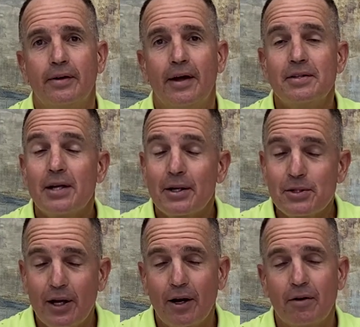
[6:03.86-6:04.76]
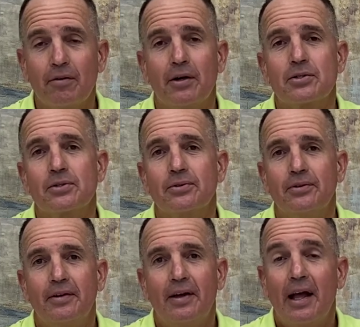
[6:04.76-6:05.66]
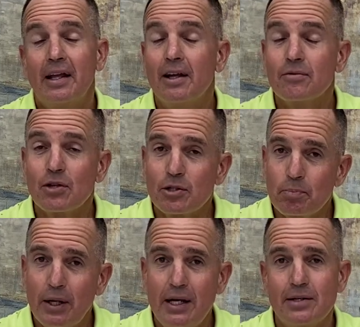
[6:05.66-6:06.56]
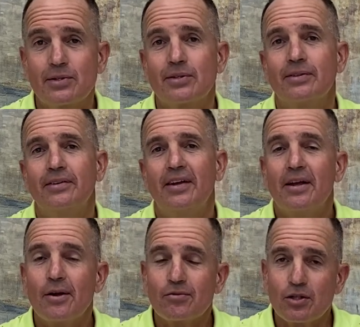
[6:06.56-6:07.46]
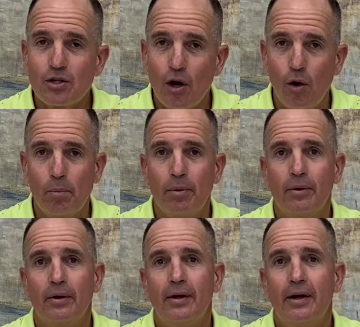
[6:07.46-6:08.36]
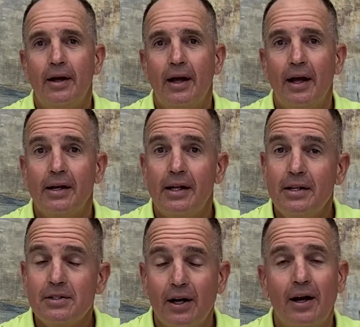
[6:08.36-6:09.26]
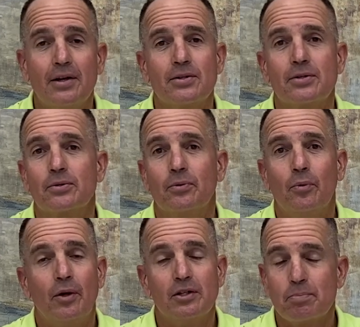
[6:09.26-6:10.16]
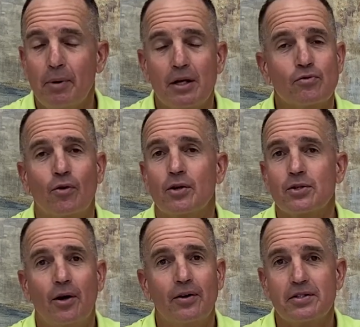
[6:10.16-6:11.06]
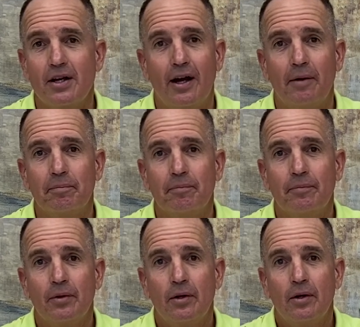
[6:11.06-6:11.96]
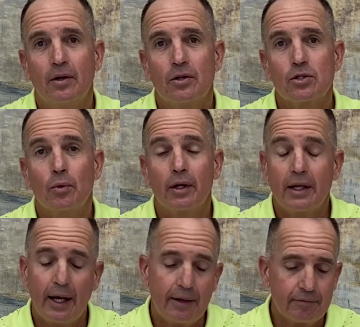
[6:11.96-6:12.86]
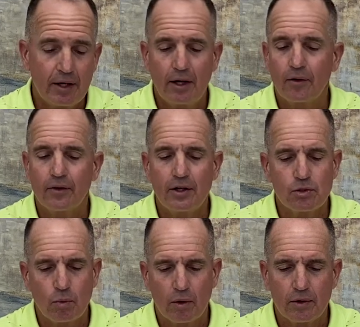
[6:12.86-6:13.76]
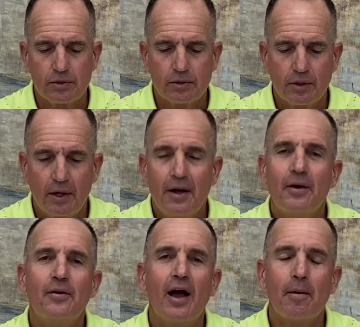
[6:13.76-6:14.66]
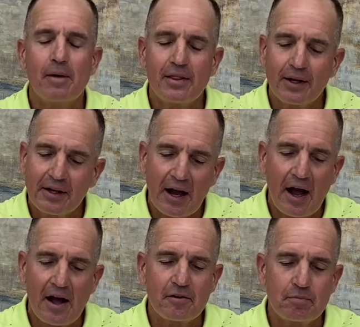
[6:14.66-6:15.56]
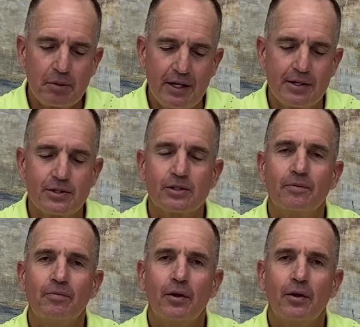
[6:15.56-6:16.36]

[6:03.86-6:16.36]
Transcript: and takes care of us and gives us peace. He gives us hope. And he does what is best for us all the time. So again, hear these words. Now may the God of peace,